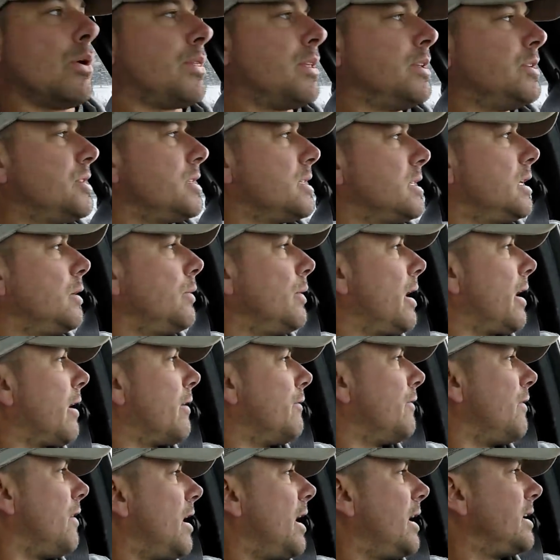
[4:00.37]
and just see what I
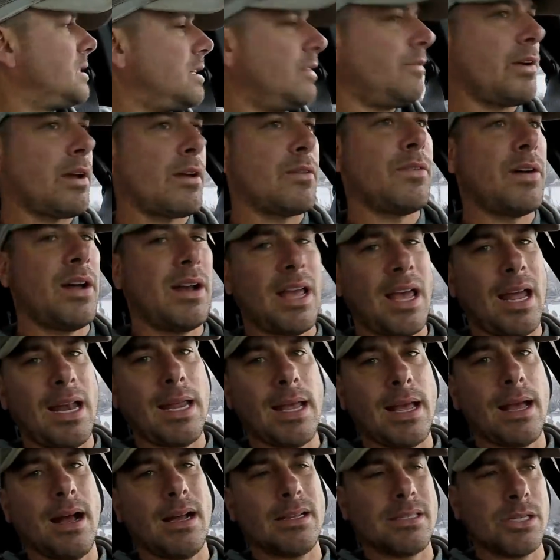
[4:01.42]
can find, see if I can find any
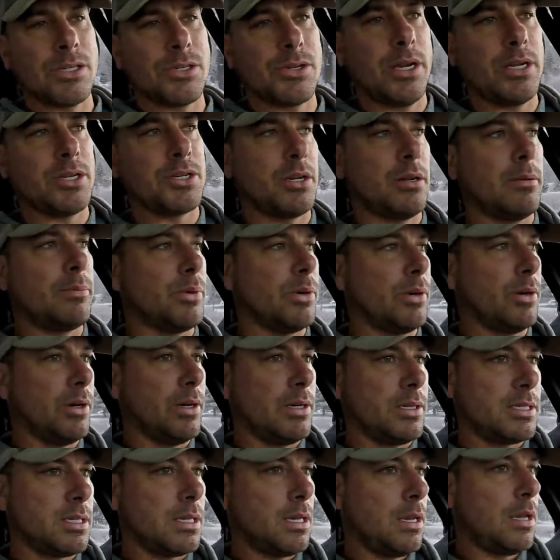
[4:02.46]
concentration of birds.